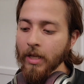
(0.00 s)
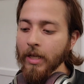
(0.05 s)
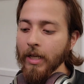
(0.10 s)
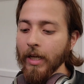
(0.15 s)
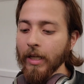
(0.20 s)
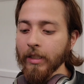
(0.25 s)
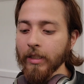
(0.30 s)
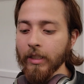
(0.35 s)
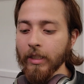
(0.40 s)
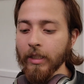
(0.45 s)

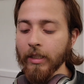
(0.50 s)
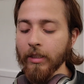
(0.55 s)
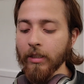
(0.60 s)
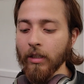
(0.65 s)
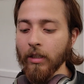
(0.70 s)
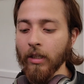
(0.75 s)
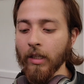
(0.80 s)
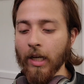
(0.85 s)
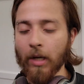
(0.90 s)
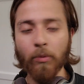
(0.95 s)
And then
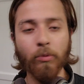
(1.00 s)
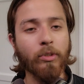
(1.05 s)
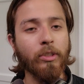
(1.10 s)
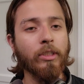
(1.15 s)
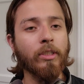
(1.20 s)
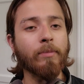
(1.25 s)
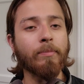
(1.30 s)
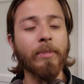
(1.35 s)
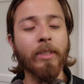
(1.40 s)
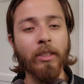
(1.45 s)
I will
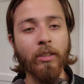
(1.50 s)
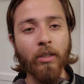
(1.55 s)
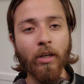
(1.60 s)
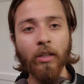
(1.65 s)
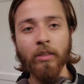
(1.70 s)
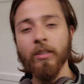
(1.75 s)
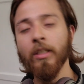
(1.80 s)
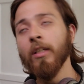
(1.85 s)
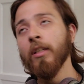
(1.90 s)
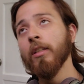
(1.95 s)
just be in
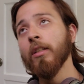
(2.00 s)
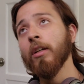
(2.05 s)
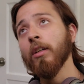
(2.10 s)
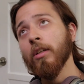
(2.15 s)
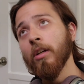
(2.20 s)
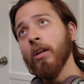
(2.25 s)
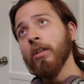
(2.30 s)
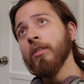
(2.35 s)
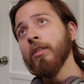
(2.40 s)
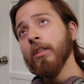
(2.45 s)
contact
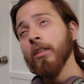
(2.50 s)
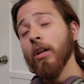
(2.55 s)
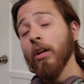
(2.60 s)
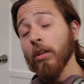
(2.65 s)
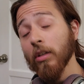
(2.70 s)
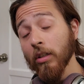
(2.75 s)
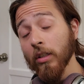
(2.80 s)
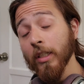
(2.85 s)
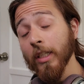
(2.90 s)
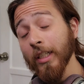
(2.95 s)

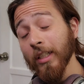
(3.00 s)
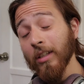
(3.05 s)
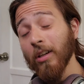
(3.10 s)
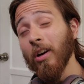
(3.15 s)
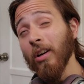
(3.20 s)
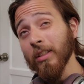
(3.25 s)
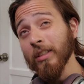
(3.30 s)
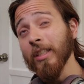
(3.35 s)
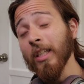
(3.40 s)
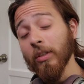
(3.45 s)

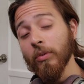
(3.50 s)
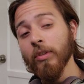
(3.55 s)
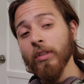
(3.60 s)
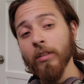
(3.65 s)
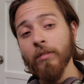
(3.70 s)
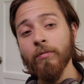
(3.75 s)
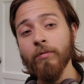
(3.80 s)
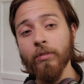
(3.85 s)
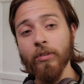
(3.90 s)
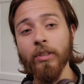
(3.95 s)
with
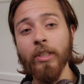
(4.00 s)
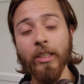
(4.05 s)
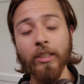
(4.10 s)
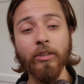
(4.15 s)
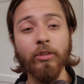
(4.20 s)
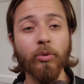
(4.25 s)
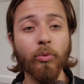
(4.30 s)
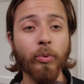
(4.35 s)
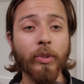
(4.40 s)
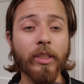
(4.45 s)
him for the next
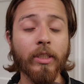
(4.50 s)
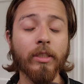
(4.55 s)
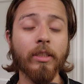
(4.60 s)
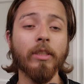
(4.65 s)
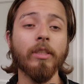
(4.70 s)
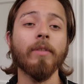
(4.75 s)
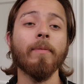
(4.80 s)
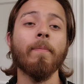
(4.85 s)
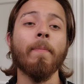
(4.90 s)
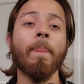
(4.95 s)
2 weeks,
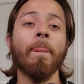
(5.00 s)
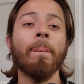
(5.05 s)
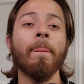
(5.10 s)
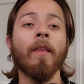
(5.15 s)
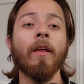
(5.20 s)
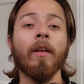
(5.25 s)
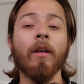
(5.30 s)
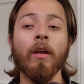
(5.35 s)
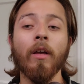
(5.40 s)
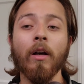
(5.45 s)

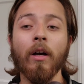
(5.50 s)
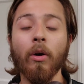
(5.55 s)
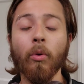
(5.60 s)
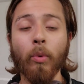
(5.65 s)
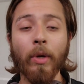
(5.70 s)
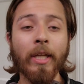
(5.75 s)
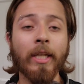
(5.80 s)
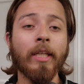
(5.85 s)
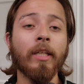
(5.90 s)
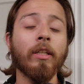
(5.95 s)

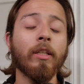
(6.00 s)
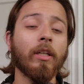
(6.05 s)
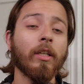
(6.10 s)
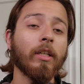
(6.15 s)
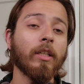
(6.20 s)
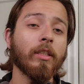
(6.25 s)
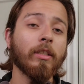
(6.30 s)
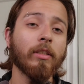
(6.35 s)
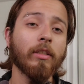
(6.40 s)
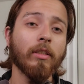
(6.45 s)
waiting
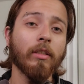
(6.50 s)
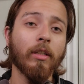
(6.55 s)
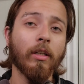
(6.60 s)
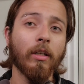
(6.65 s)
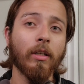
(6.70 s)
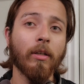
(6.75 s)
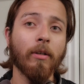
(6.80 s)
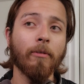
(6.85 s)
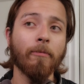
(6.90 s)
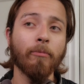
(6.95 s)

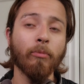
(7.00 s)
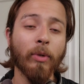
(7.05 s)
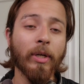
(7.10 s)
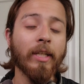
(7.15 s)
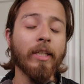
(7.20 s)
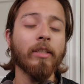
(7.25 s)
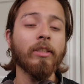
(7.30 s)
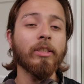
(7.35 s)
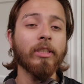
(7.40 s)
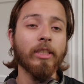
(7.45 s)

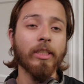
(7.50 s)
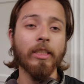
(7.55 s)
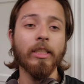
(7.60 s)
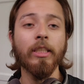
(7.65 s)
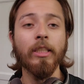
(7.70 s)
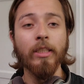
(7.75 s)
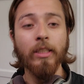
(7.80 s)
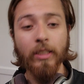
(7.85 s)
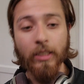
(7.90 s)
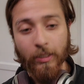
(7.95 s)
to
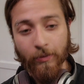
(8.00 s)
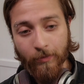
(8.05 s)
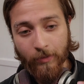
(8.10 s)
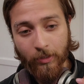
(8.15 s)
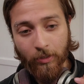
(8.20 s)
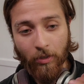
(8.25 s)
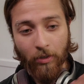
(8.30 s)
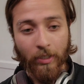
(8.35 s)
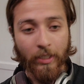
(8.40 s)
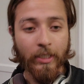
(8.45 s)
see if there
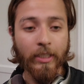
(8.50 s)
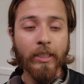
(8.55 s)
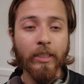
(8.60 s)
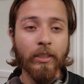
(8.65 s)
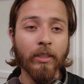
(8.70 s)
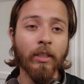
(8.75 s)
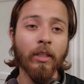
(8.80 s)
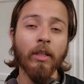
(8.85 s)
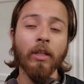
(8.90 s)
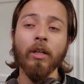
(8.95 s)
are any
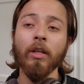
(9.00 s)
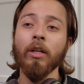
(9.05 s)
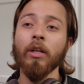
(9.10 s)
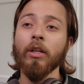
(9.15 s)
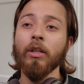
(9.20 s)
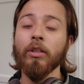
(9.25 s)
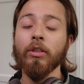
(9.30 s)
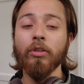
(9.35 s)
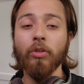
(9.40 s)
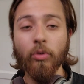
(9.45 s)

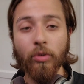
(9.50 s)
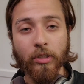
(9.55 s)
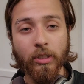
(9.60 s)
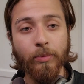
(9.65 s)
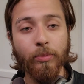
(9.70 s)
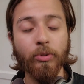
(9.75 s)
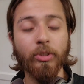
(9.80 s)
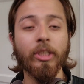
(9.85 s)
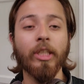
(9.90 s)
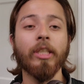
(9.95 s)

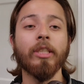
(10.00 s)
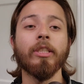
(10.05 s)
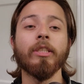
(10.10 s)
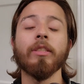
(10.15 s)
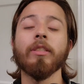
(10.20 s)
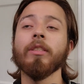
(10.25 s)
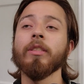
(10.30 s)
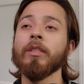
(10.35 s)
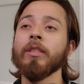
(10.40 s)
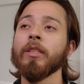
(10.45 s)
noticeable
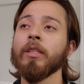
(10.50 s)
changes